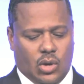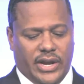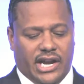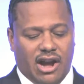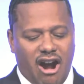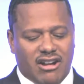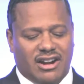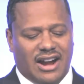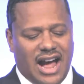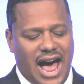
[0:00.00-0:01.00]
We garner
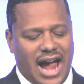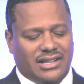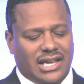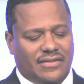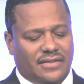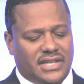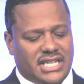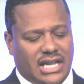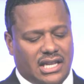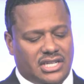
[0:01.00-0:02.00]
a higher level of
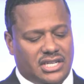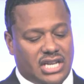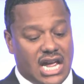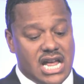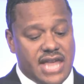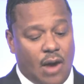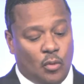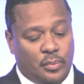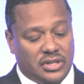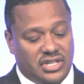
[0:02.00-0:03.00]
intelligence that
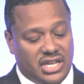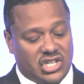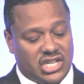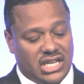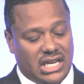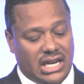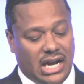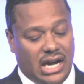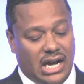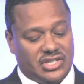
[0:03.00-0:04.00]
will position
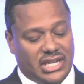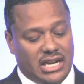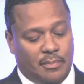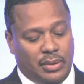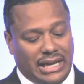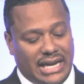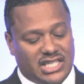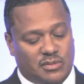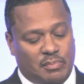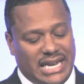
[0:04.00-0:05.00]
us in a
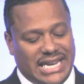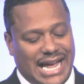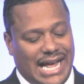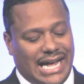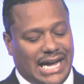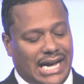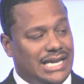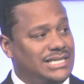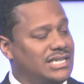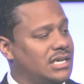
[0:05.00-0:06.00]
place
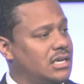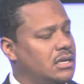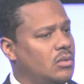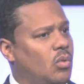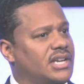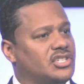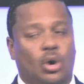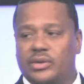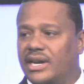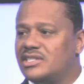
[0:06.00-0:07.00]
beyond what is
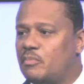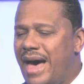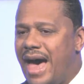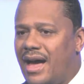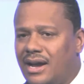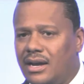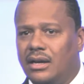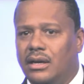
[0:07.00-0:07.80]
holding us back.